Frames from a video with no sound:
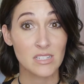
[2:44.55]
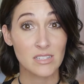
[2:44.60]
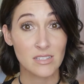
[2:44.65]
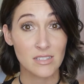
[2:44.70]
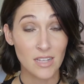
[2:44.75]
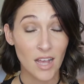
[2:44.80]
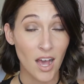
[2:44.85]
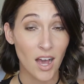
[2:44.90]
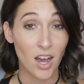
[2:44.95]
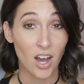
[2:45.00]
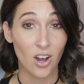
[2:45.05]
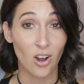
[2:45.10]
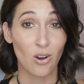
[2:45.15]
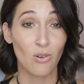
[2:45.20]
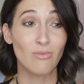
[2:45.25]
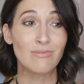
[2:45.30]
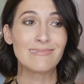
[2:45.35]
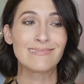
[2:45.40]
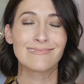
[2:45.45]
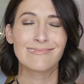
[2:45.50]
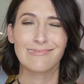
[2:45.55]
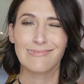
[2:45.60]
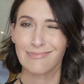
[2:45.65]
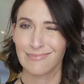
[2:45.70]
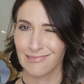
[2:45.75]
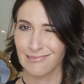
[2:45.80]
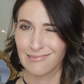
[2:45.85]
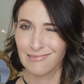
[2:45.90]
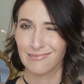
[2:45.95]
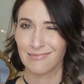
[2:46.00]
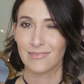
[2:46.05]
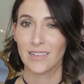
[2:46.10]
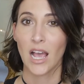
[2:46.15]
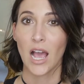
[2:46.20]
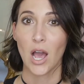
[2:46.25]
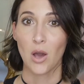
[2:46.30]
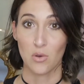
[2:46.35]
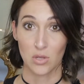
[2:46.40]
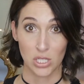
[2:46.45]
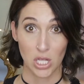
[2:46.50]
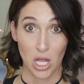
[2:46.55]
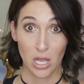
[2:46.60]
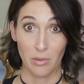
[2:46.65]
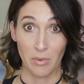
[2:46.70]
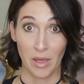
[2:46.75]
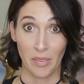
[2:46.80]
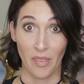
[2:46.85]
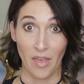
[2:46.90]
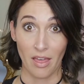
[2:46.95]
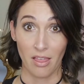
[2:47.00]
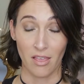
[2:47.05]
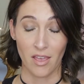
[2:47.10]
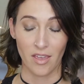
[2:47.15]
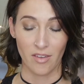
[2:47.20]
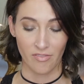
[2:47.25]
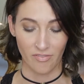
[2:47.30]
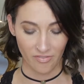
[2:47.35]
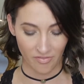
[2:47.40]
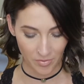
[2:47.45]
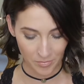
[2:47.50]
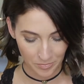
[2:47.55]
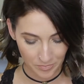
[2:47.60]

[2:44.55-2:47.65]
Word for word: So I was all about that life.